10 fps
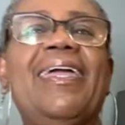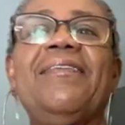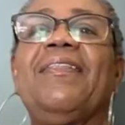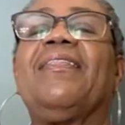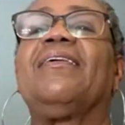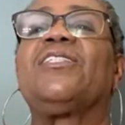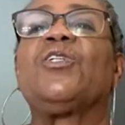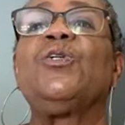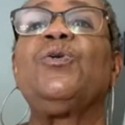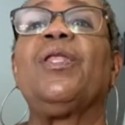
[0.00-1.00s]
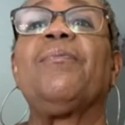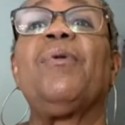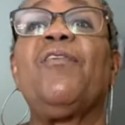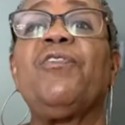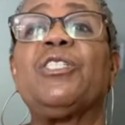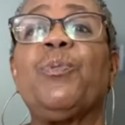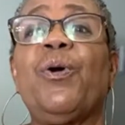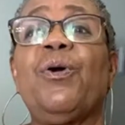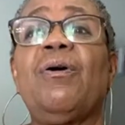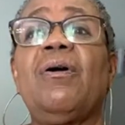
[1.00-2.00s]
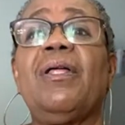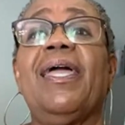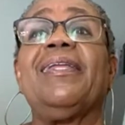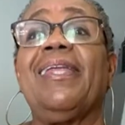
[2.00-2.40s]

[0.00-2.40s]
get the school in Murfreesboro and